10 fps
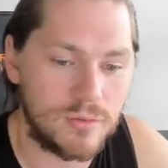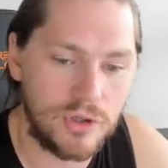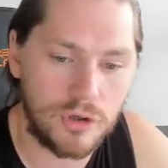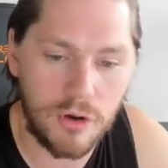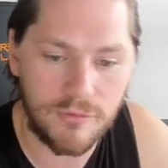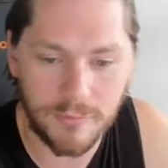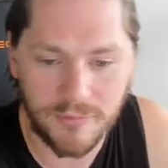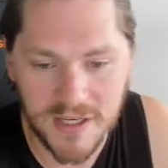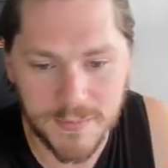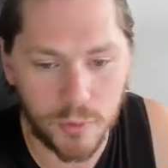or you go from
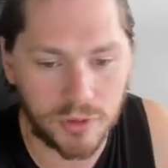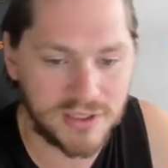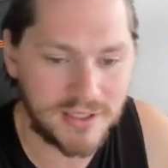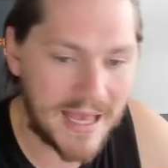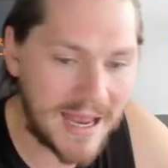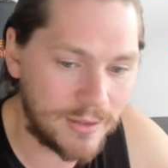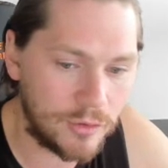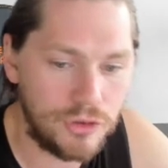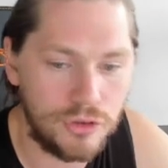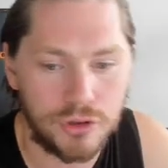Facebook to adding
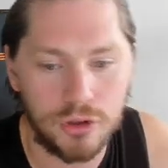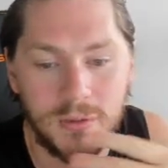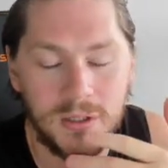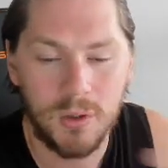on YouTube.